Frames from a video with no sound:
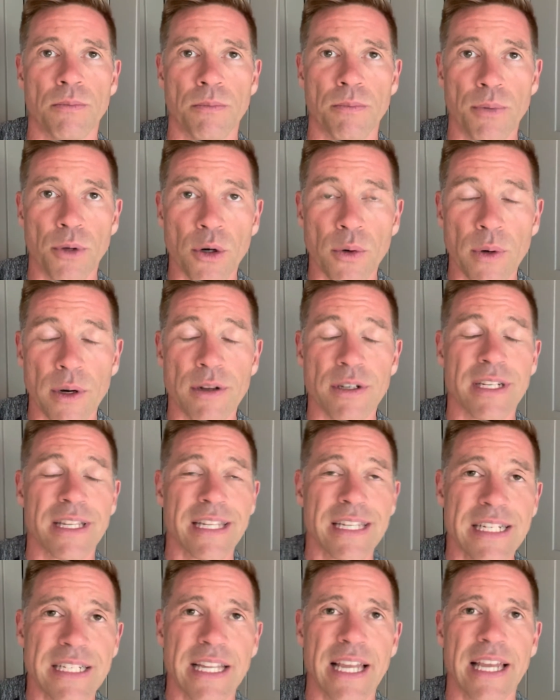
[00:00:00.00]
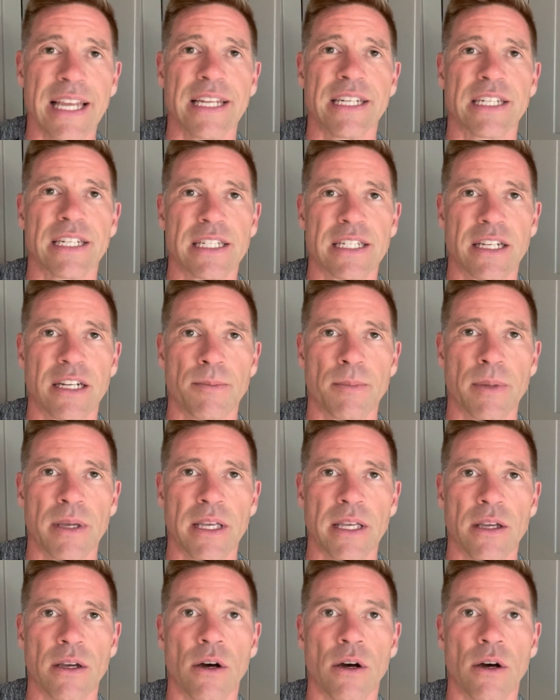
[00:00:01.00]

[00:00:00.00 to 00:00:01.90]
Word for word: bureaus at this stage is going to be